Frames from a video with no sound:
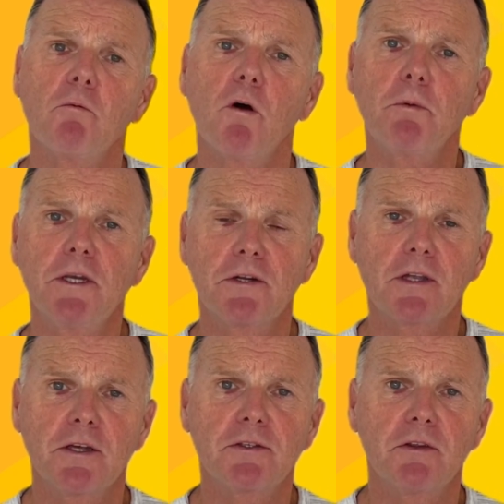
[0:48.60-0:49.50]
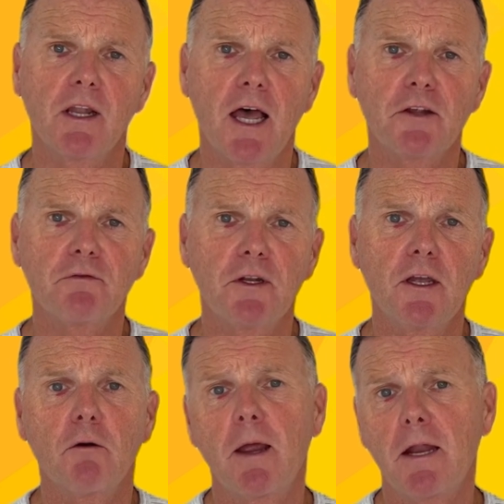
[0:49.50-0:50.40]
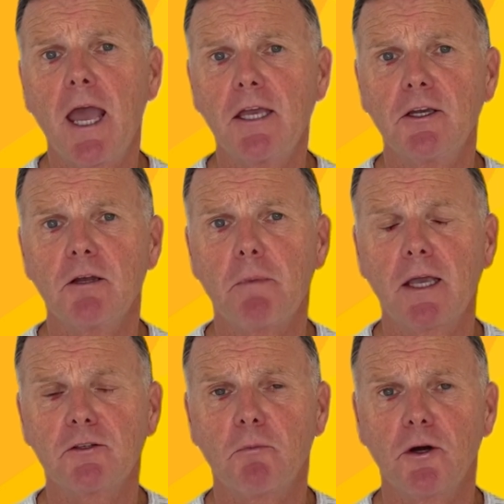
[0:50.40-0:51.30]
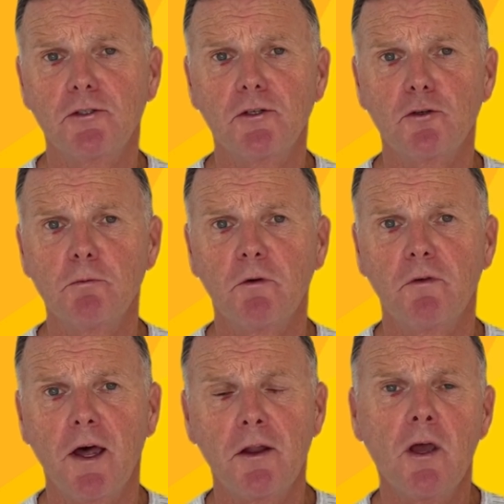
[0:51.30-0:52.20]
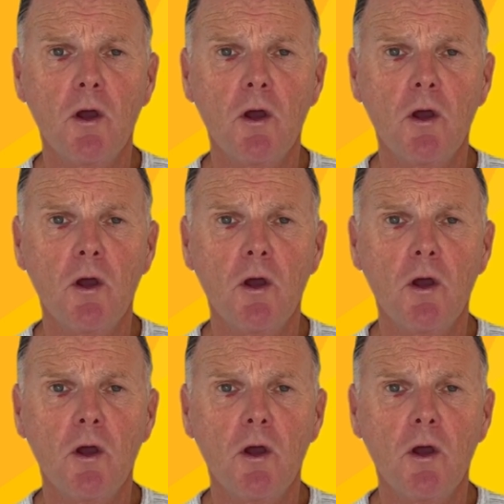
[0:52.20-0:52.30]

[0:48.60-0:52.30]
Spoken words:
on what we discussed in the last video around how you can maximise your super fund.